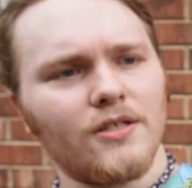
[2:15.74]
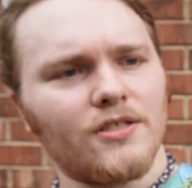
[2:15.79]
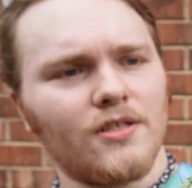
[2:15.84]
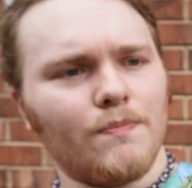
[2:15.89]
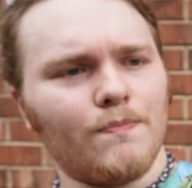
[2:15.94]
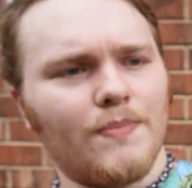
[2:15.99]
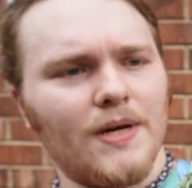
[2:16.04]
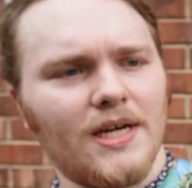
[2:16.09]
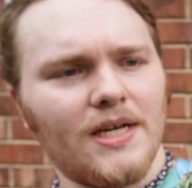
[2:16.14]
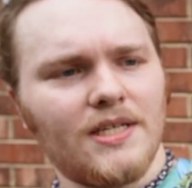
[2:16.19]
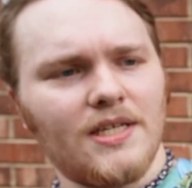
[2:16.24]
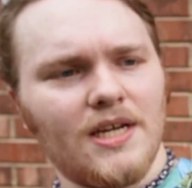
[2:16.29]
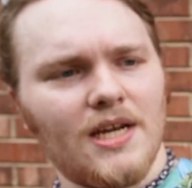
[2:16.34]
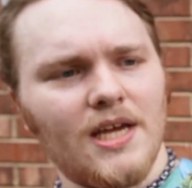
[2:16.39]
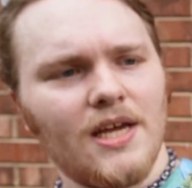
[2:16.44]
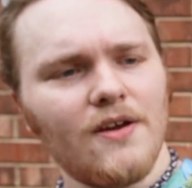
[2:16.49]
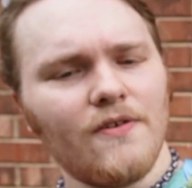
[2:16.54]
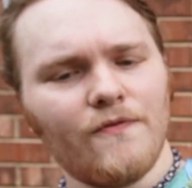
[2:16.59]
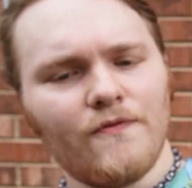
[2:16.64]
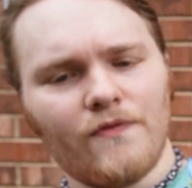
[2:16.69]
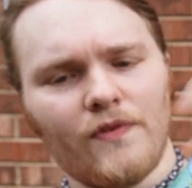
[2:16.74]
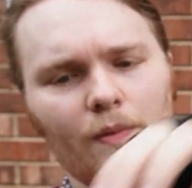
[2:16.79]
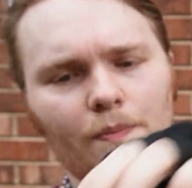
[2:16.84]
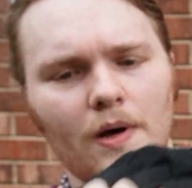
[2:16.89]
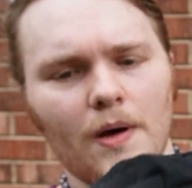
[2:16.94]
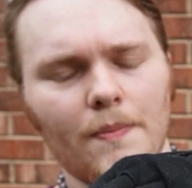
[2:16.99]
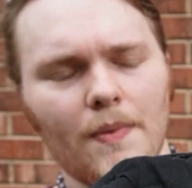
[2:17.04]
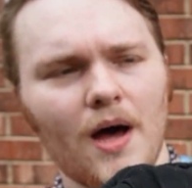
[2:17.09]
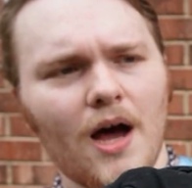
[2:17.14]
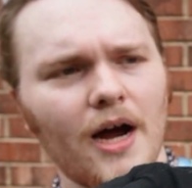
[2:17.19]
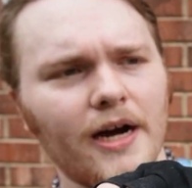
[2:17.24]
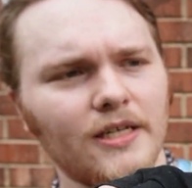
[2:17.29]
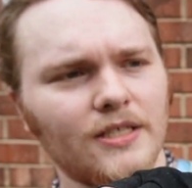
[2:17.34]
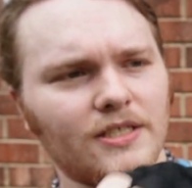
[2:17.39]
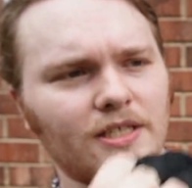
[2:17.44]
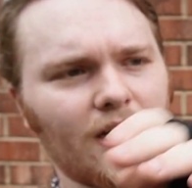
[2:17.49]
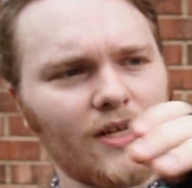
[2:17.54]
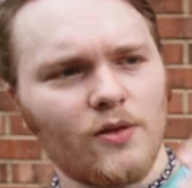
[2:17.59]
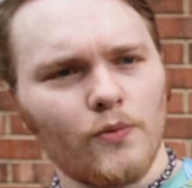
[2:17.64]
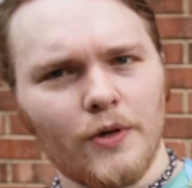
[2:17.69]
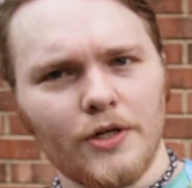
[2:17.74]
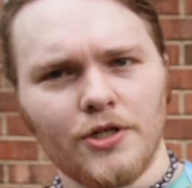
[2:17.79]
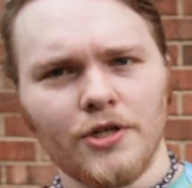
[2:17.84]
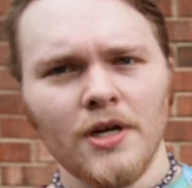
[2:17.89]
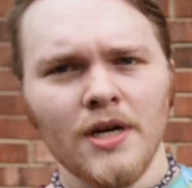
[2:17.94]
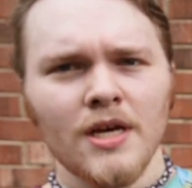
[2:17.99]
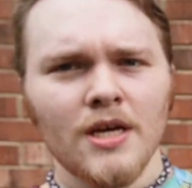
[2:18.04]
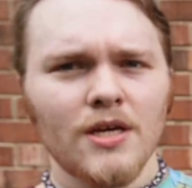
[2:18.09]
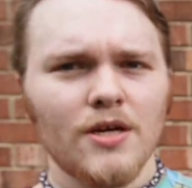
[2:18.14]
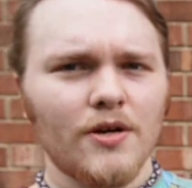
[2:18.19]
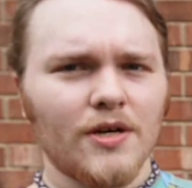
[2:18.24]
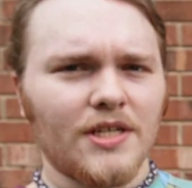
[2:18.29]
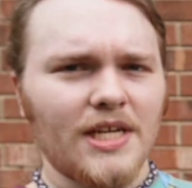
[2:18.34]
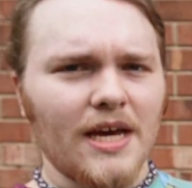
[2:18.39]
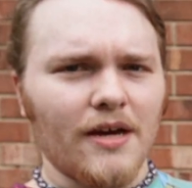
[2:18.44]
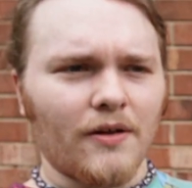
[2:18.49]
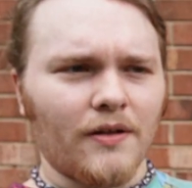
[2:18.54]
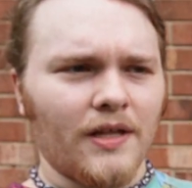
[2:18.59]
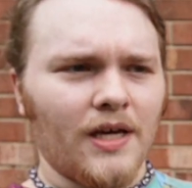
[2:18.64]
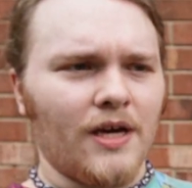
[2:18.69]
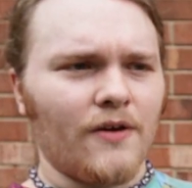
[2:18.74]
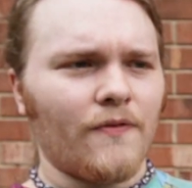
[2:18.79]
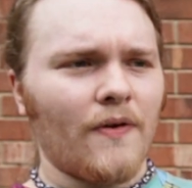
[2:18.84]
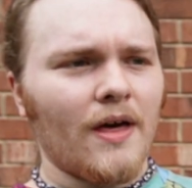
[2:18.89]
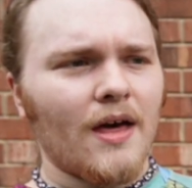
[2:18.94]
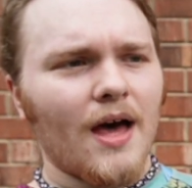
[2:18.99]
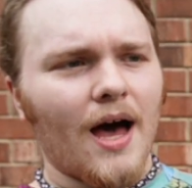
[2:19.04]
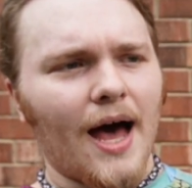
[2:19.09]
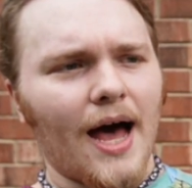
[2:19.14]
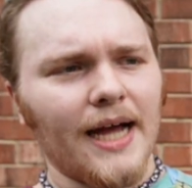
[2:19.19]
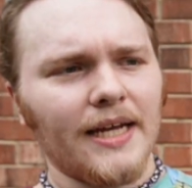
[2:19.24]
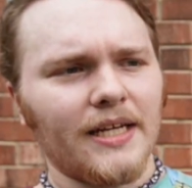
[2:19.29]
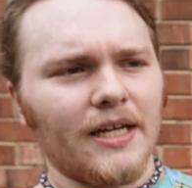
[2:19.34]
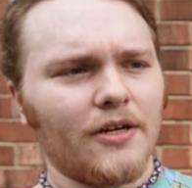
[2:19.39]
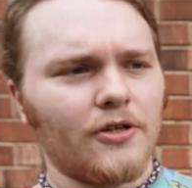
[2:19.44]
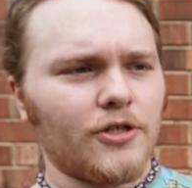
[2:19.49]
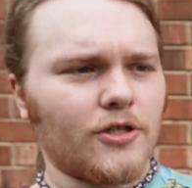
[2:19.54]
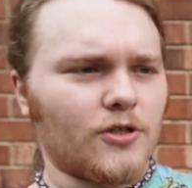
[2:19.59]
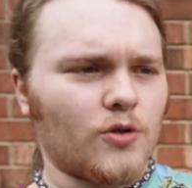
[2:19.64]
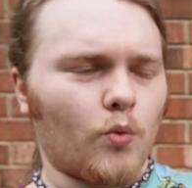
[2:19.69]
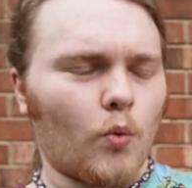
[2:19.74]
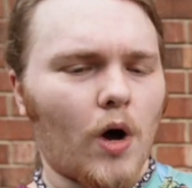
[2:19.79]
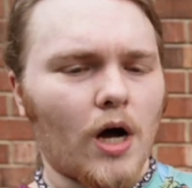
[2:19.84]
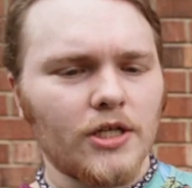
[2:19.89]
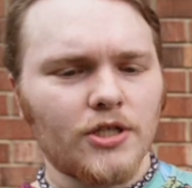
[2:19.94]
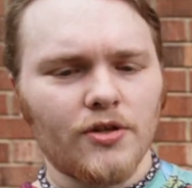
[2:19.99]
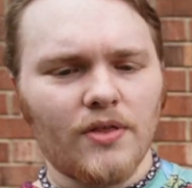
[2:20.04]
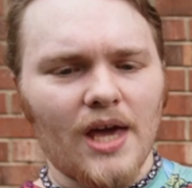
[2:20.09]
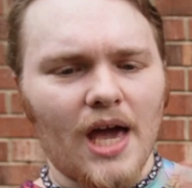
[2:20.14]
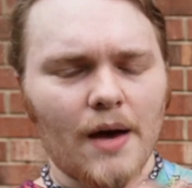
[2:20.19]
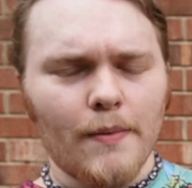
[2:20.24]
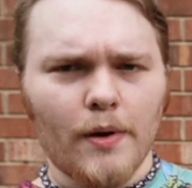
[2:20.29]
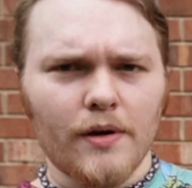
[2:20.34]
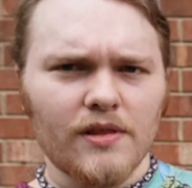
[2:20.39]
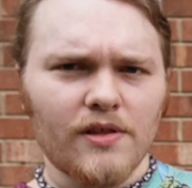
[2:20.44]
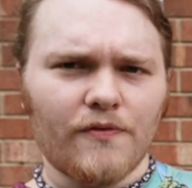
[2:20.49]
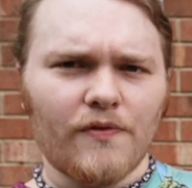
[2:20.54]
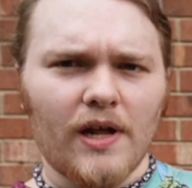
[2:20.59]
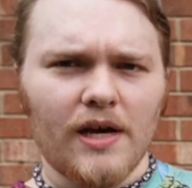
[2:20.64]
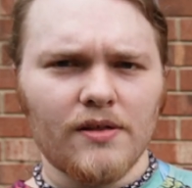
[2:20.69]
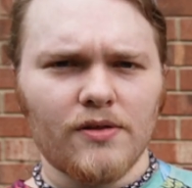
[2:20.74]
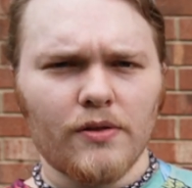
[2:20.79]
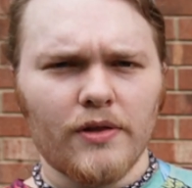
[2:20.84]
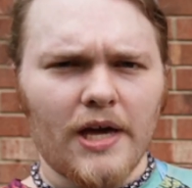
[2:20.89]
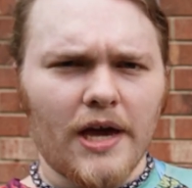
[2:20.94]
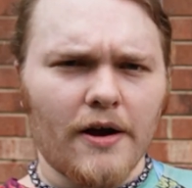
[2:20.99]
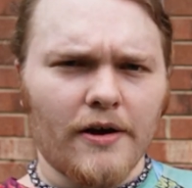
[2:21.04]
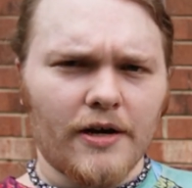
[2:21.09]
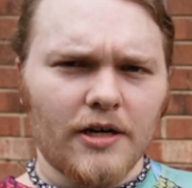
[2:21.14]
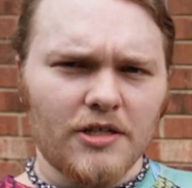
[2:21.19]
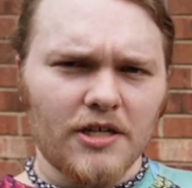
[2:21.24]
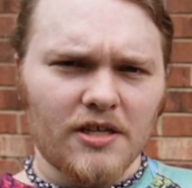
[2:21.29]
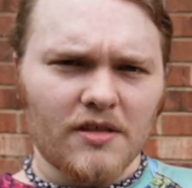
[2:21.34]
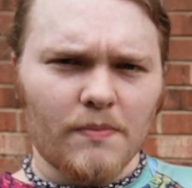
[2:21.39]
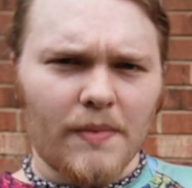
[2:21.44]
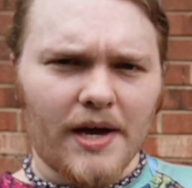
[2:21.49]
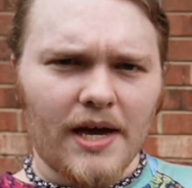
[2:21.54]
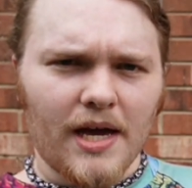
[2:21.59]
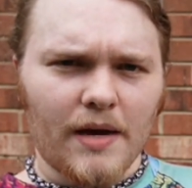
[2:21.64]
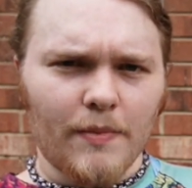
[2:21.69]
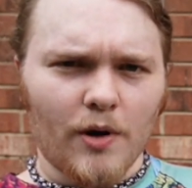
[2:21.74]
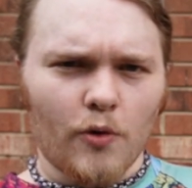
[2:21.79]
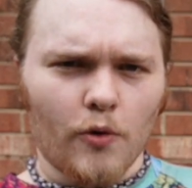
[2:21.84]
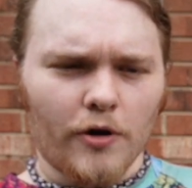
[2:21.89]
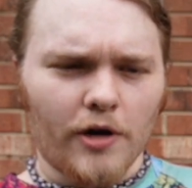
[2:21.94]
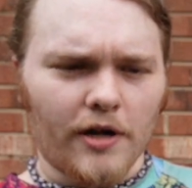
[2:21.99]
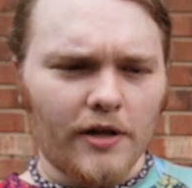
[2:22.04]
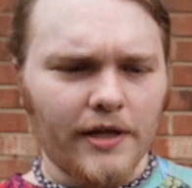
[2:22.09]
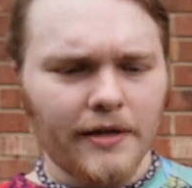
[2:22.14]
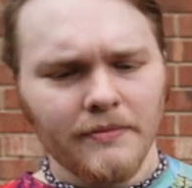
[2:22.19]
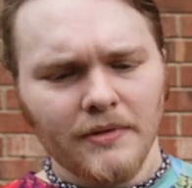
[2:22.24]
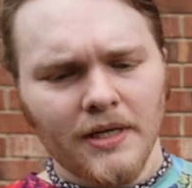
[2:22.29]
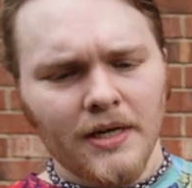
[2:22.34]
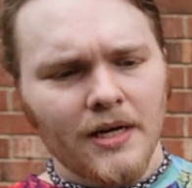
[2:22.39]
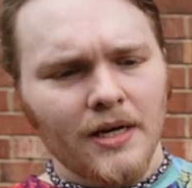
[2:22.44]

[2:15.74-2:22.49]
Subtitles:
some Picatinny flip-up iron sights, which you can take or leave. I tend to just watch the ammo as it flies through the air and adjust my aim accordingly.